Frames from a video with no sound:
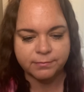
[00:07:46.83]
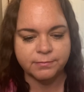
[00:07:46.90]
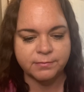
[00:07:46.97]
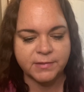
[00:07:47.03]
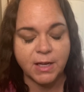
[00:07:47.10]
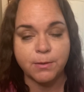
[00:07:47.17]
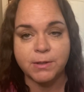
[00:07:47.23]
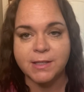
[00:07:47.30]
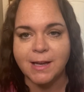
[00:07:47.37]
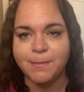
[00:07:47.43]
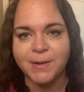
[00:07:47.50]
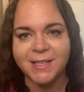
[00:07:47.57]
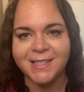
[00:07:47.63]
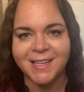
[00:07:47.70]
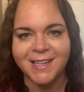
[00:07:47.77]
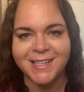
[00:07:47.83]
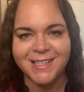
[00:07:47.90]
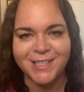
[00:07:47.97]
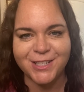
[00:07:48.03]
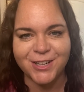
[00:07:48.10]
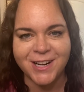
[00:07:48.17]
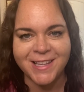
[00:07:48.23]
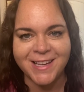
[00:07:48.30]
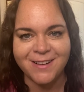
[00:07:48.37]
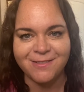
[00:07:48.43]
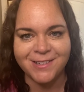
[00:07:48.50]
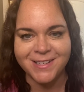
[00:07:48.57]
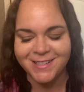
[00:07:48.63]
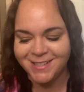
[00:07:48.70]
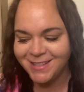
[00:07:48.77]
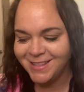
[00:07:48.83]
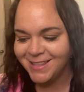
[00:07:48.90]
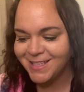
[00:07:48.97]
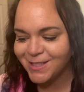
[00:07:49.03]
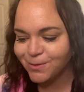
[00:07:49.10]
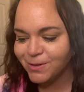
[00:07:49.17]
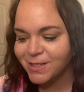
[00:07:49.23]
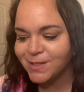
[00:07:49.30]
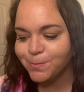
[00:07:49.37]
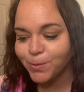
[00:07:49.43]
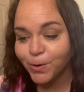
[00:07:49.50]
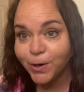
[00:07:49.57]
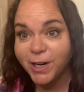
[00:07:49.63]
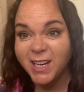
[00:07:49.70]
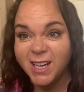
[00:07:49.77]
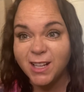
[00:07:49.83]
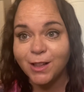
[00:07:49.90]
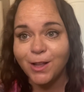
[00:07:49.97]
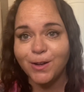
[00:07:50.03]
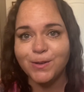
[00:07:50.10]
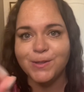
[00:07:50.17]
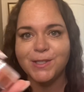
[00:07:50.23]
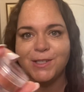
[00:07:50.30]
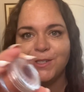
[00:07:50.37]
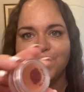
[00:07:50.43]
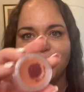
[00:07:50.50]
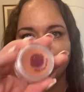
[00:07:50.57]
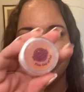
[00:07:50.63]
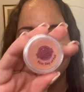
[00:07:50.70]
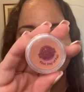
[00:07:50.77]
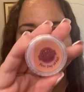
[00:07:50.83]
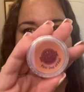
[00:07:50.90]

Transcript: I'm excited to try that one. This one is pretty close to